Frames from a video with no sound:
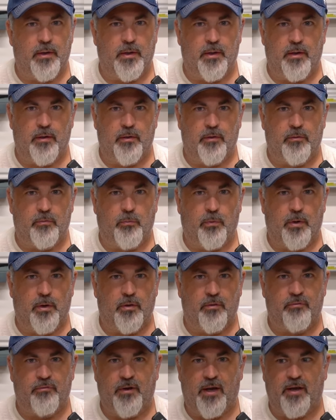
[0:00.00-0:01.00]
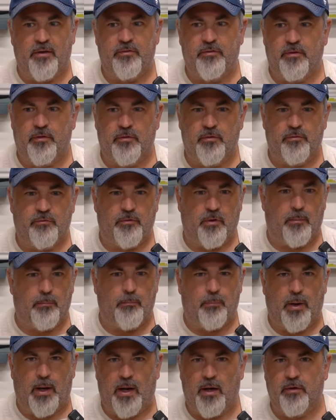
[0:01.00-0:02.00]
it is one of the fastest from
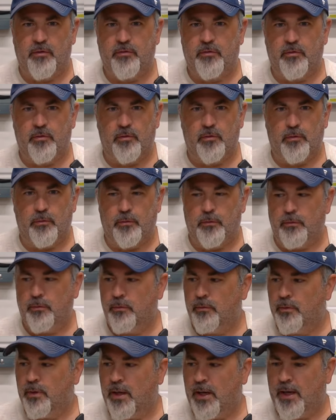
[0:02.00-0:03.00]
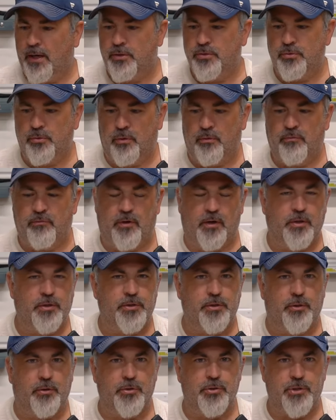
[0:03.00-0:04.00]
box to actual
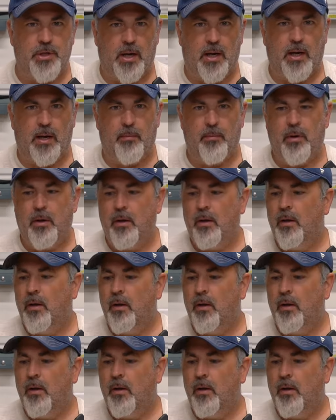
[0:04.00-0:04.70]
functional job